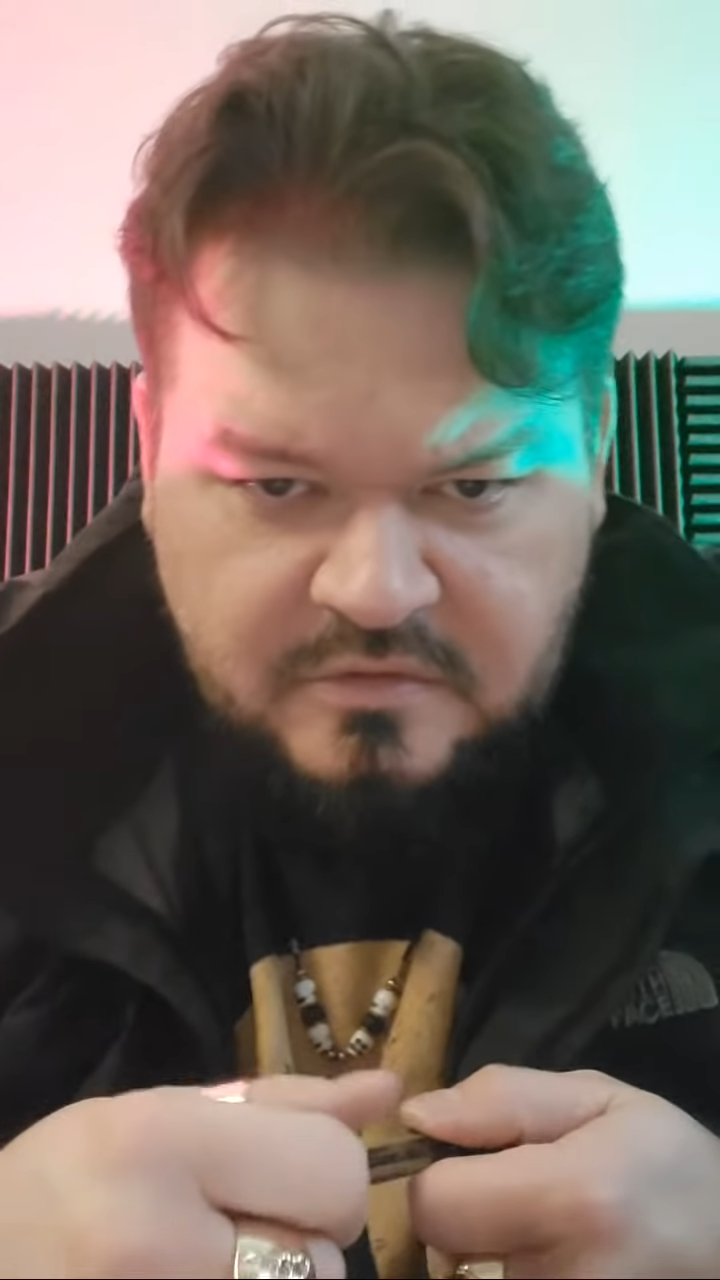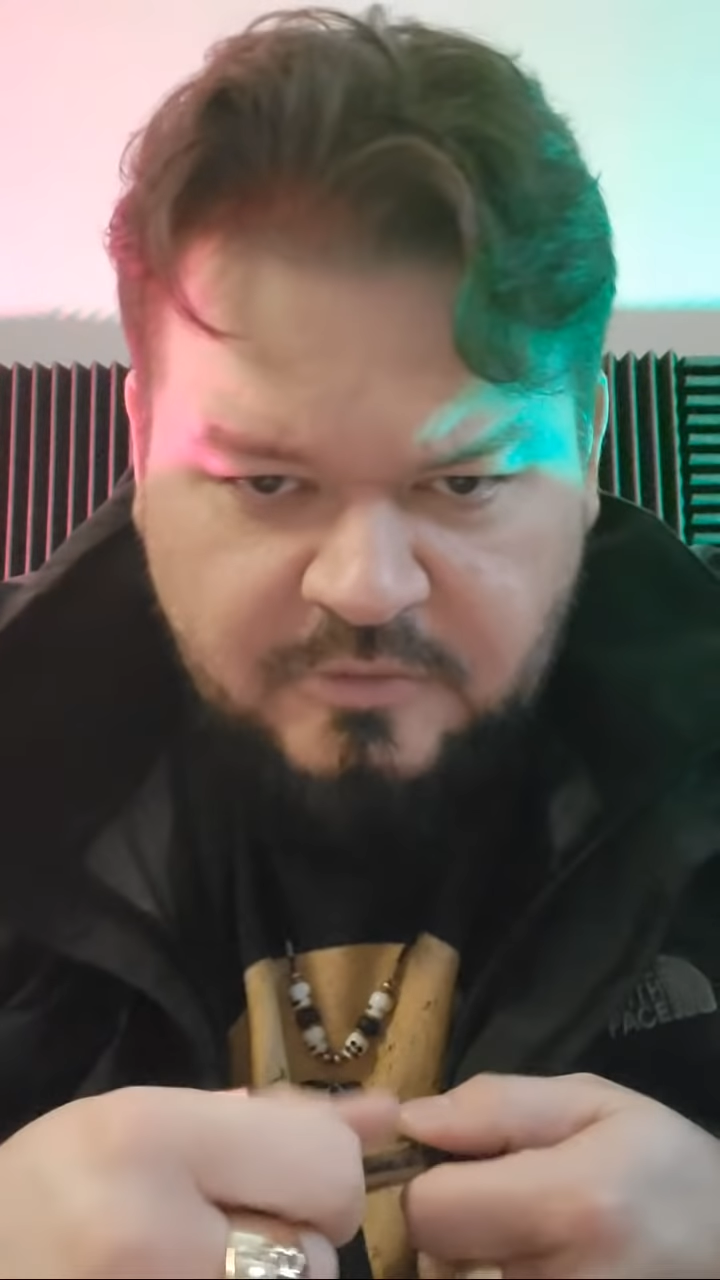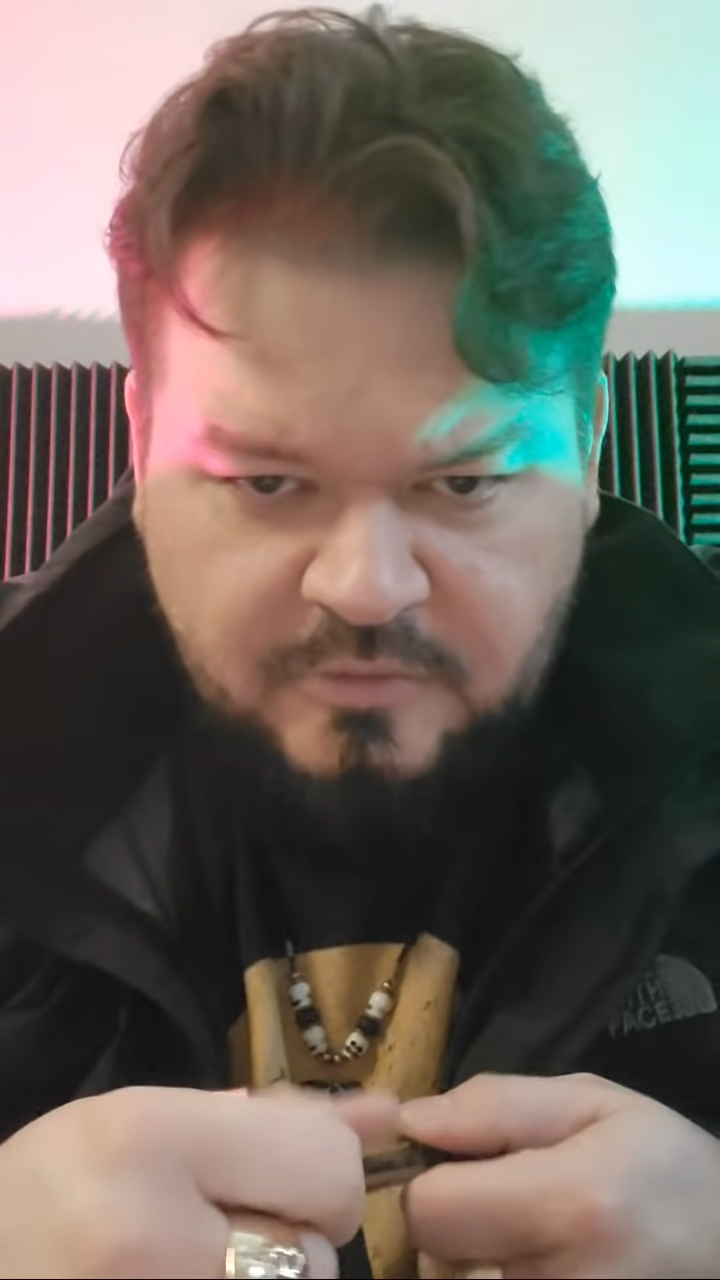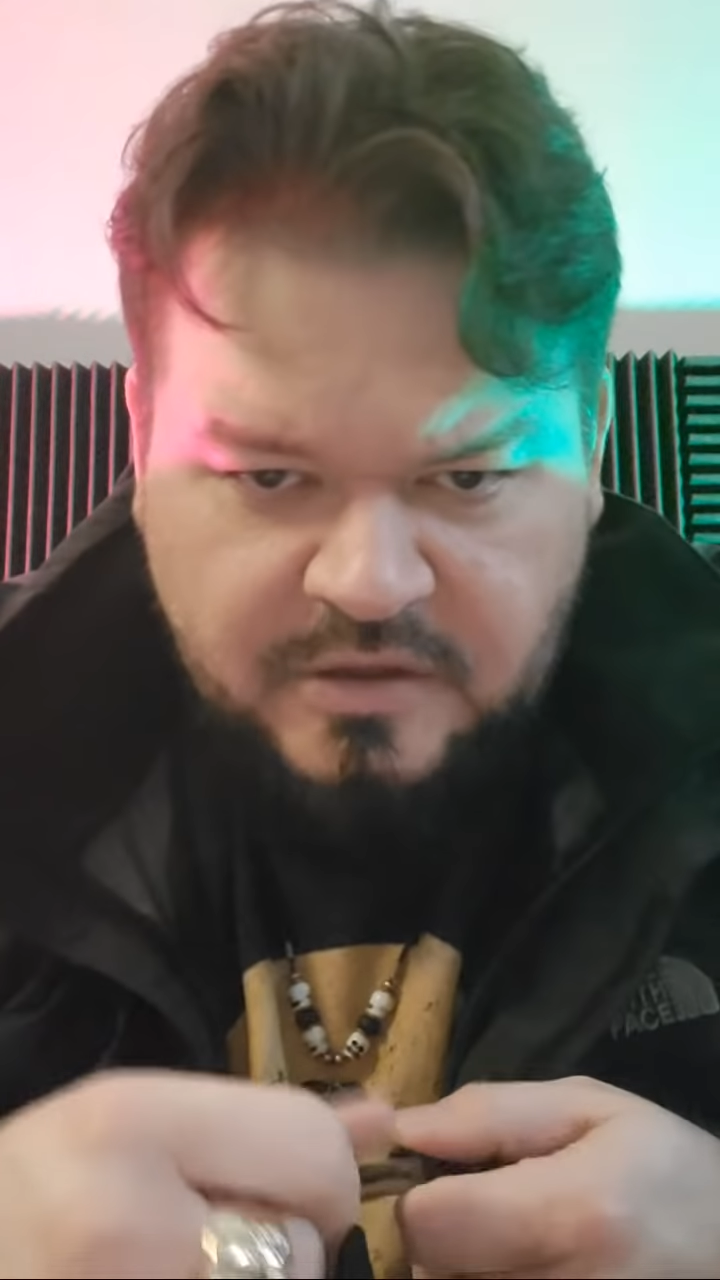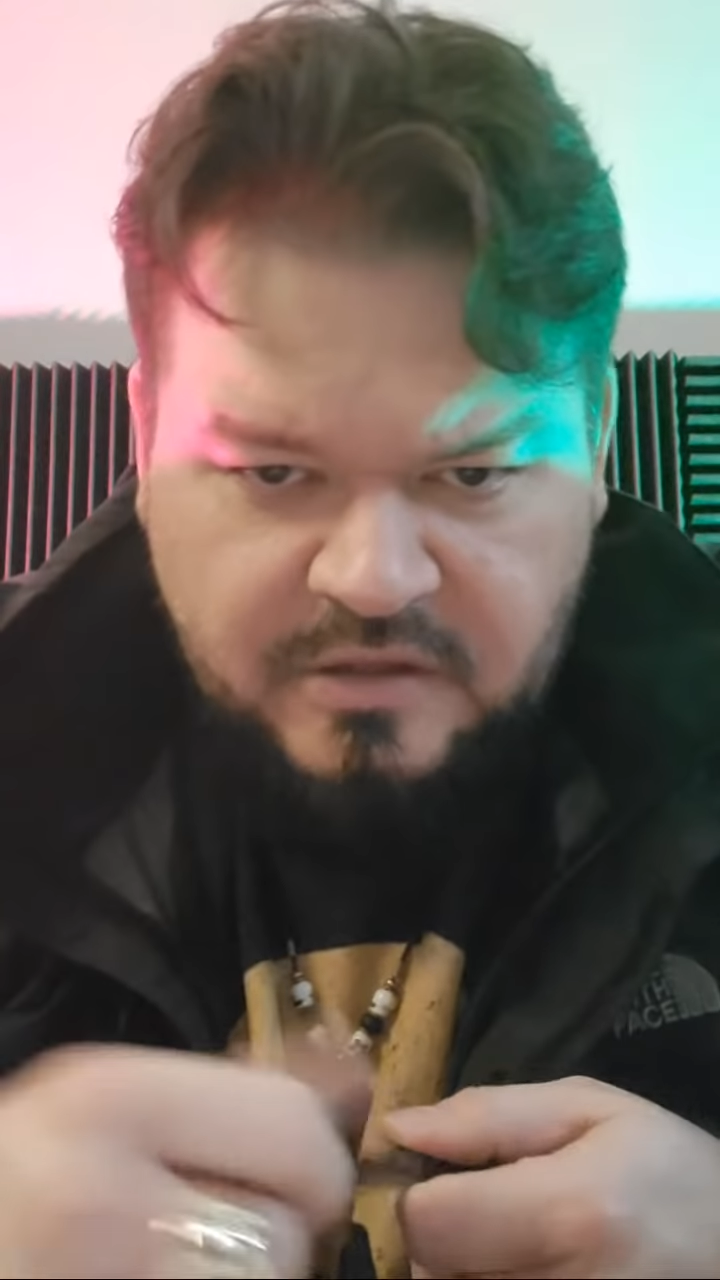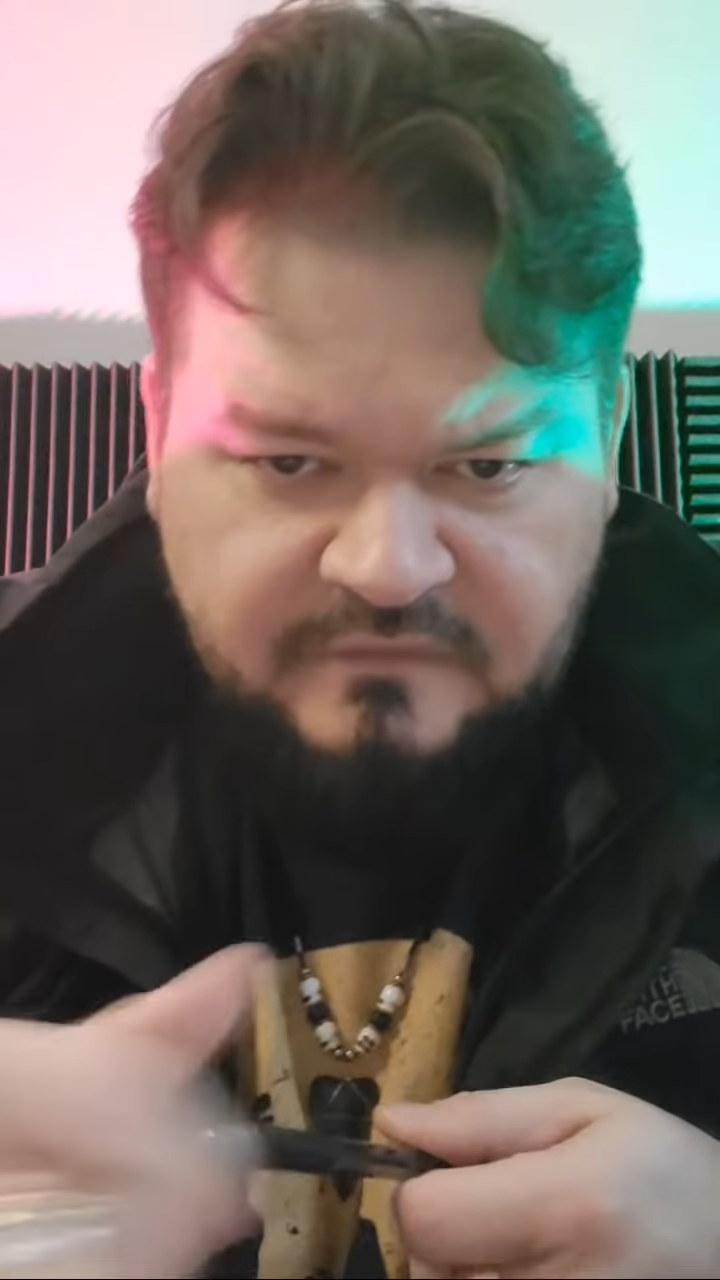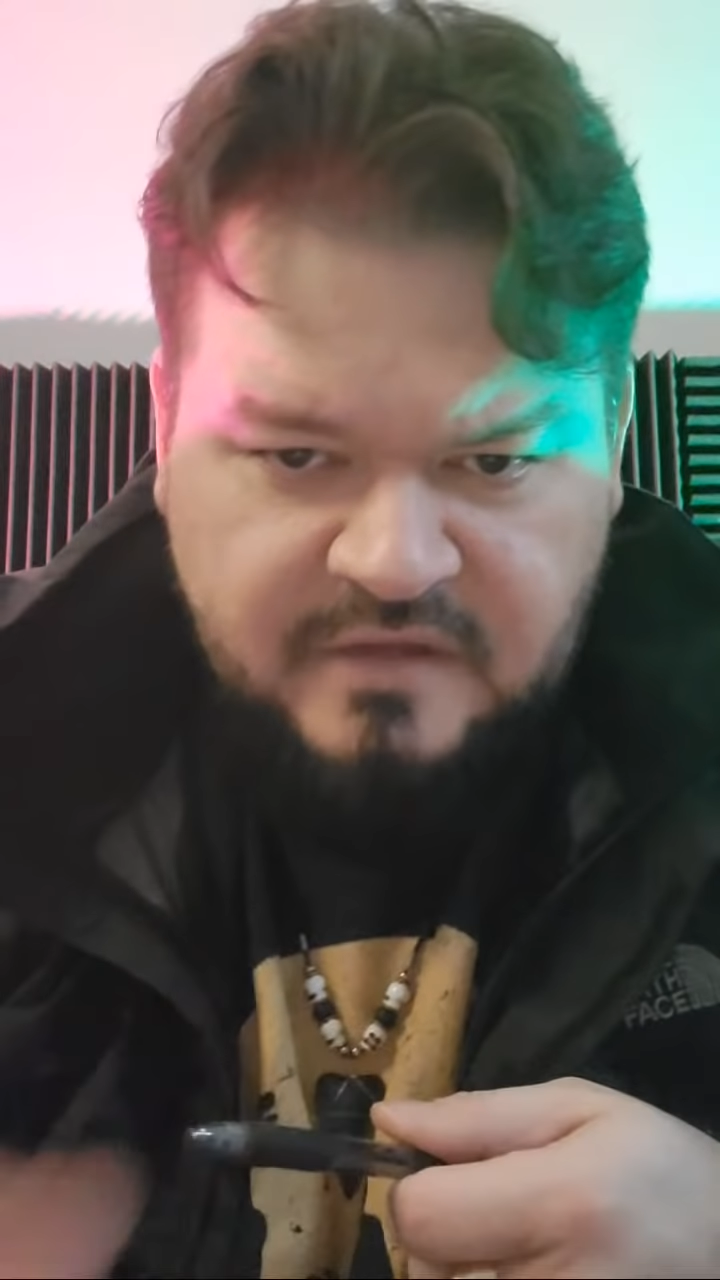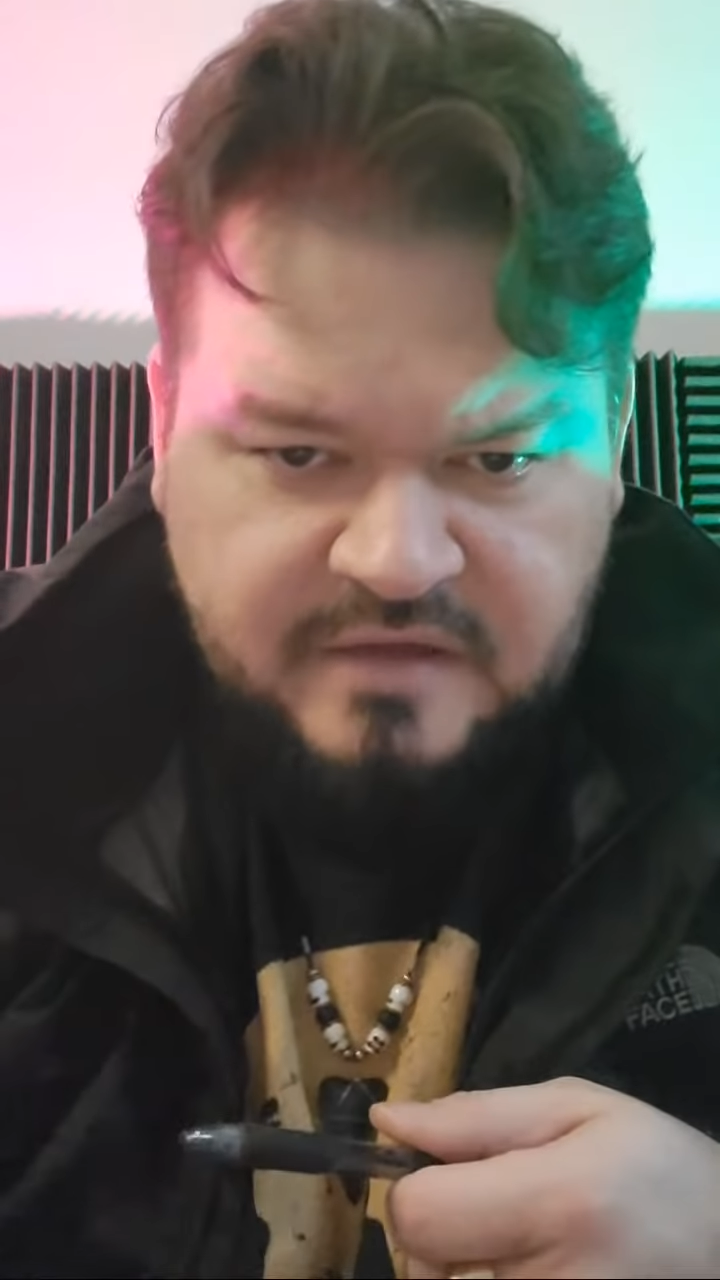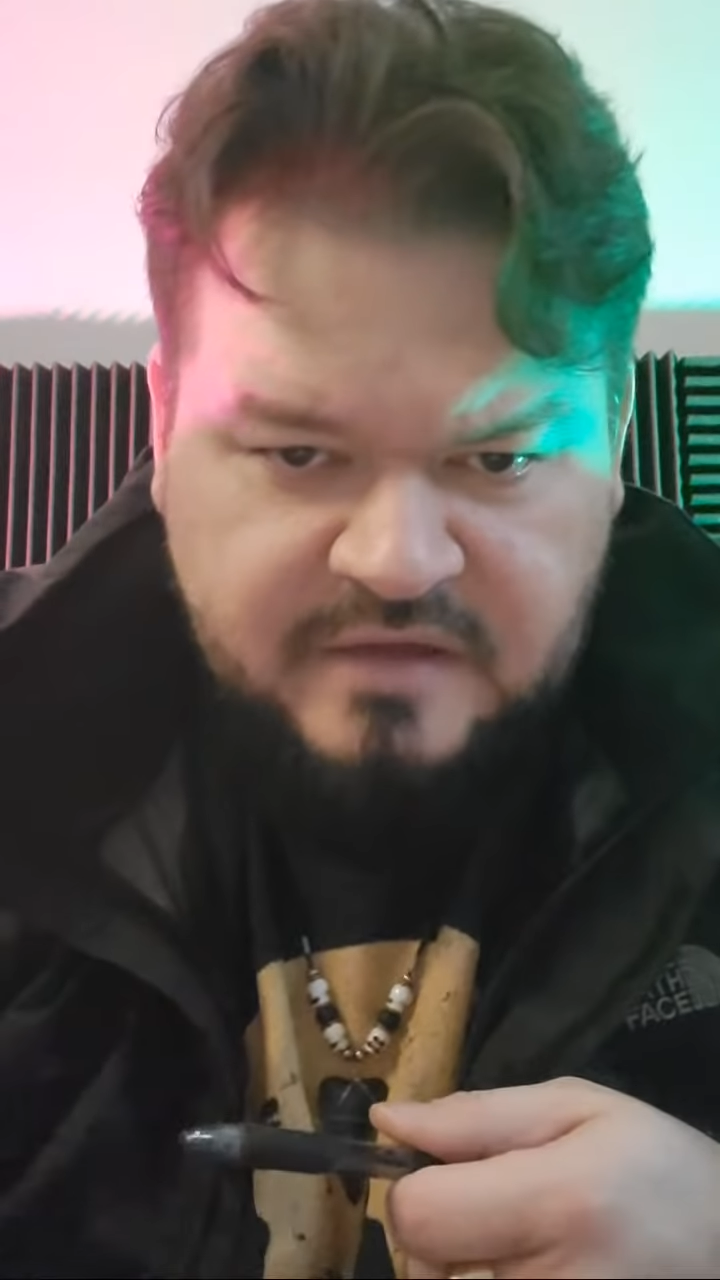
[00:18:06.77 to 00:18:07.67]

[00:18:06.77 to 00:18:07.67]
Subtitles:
Hope all involved